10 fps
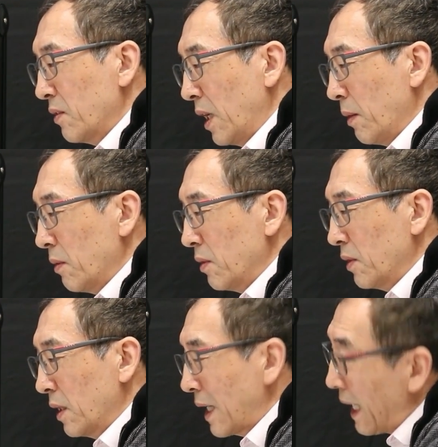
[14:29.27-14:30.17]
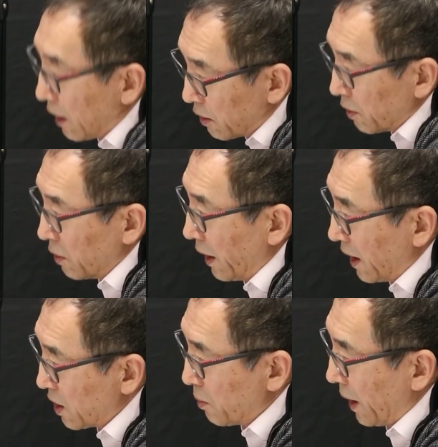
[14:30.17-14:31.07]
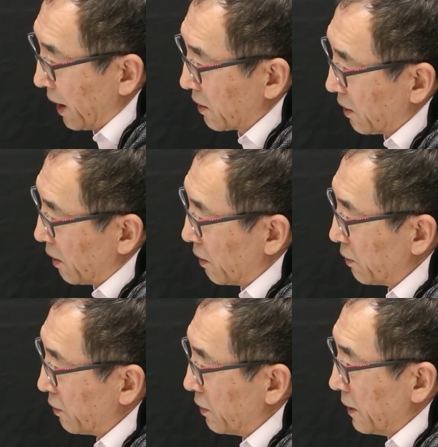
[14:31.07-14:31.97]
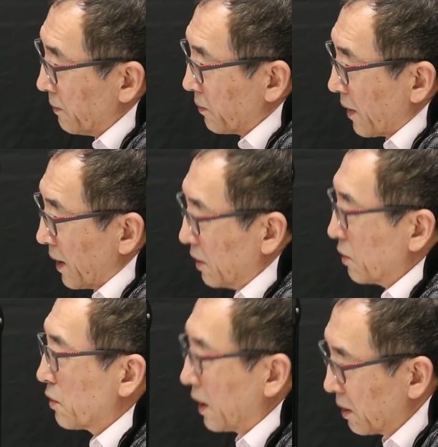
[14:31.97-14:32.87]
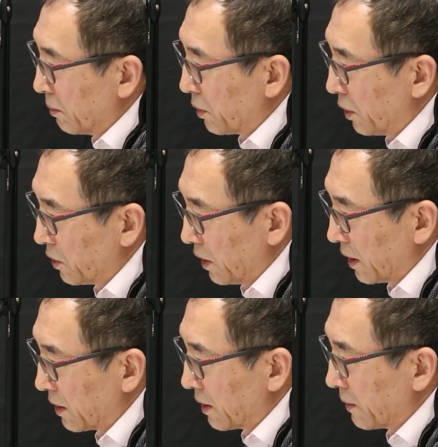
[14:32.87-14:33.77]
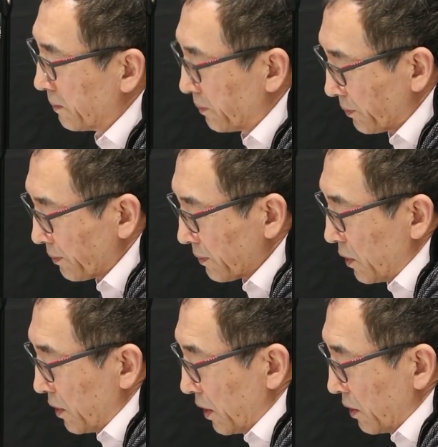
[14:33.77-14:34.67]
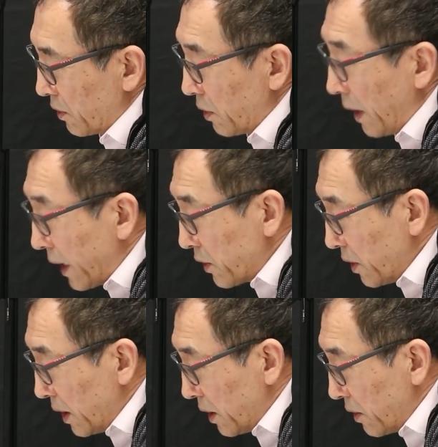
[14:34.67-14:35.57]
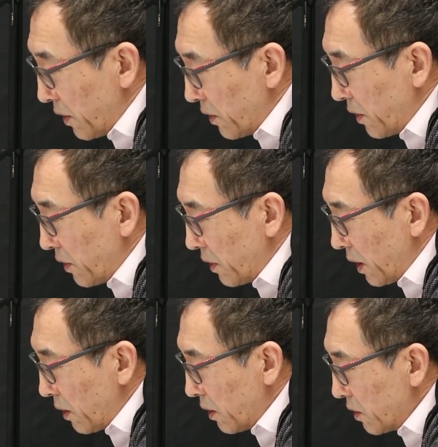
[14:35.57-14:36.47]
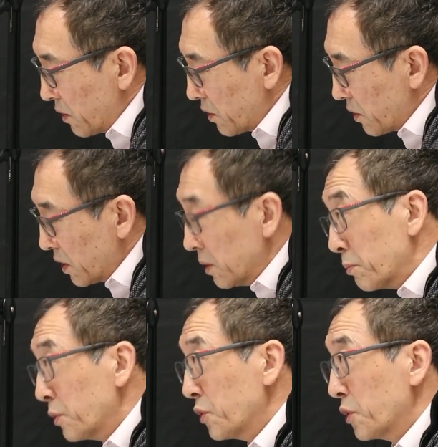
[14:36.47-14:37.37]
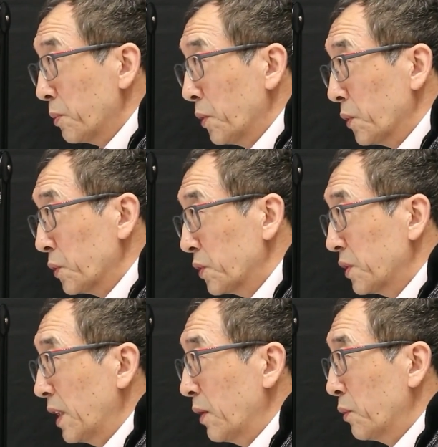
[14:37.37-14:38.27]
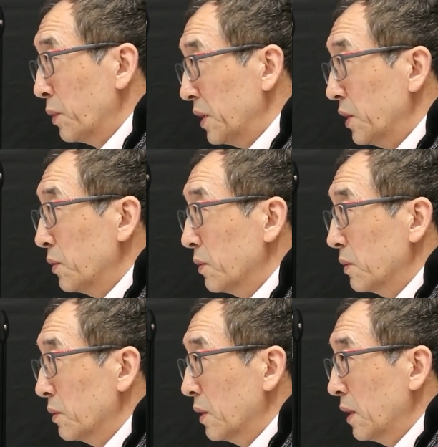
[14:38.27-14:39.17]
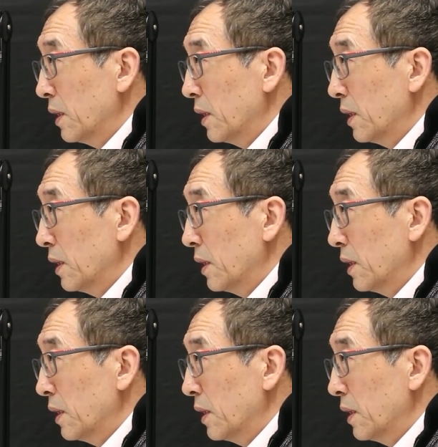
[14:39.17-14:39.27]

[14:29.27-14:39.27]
that cultural aspect of construction projects. So actually, there are certain principles that we need to